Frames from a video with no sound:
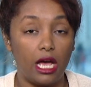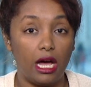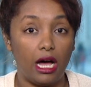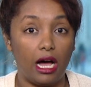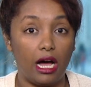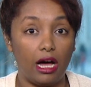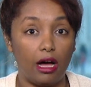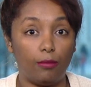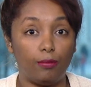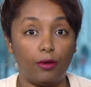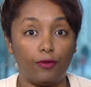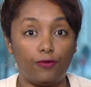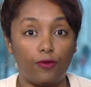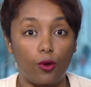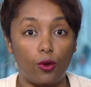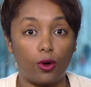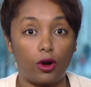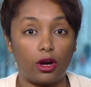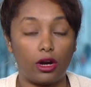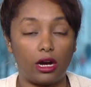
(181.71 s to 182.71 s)
uh,
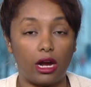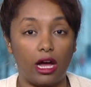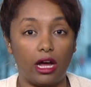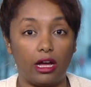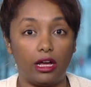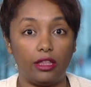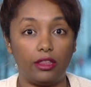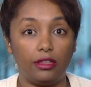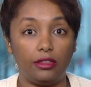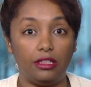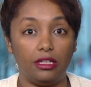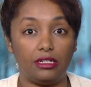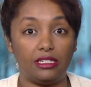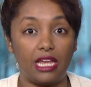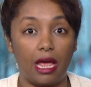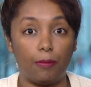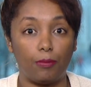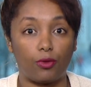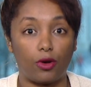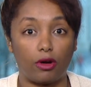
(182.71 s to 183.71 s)
before uh, the
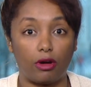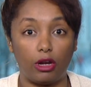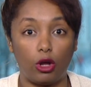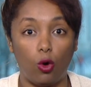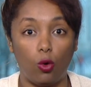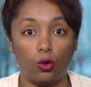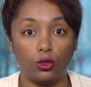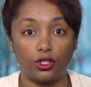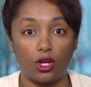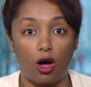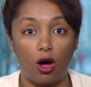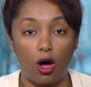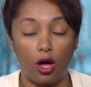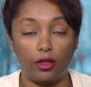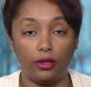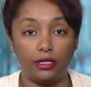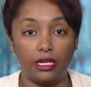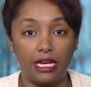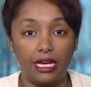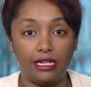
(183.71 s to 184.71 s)
temporary hold
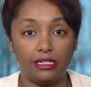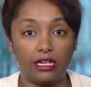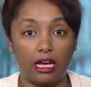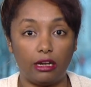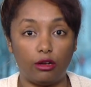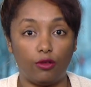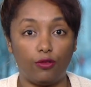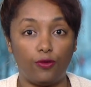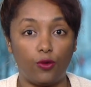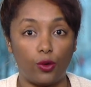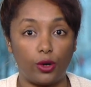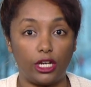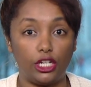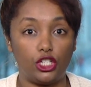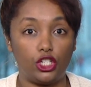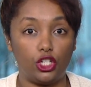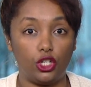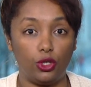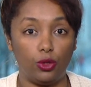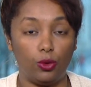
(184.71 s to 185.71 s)
on Title
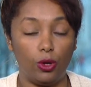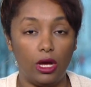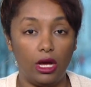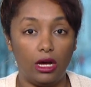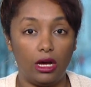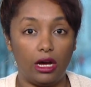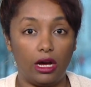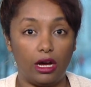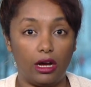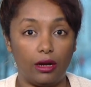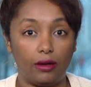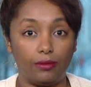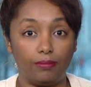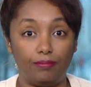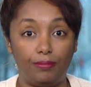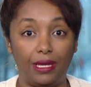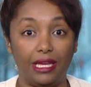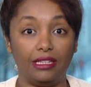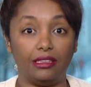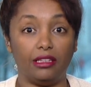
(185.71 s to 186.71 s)
42 uh,
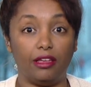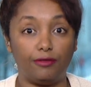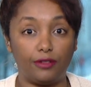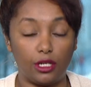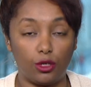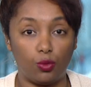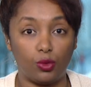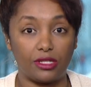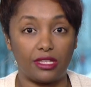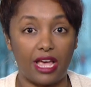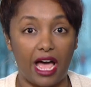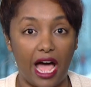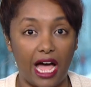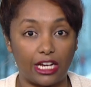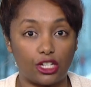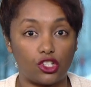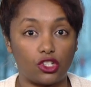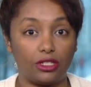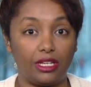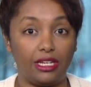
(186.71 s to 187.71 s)
being lifted was
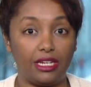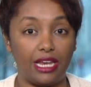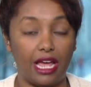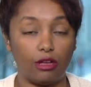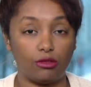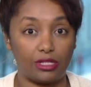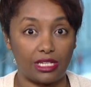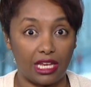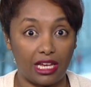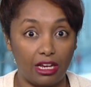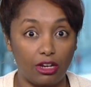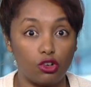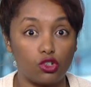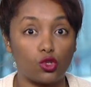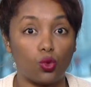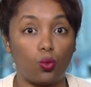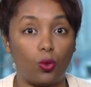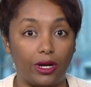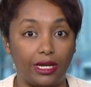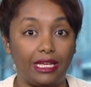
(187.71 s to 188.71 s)
actually announced.
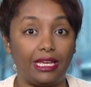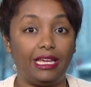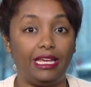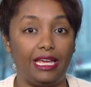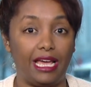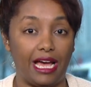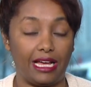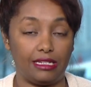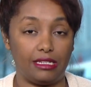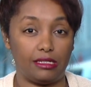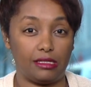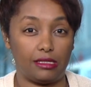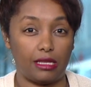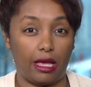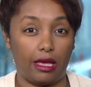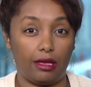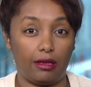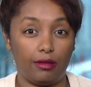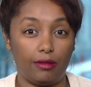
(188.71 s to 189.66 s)
Here's what he had to say.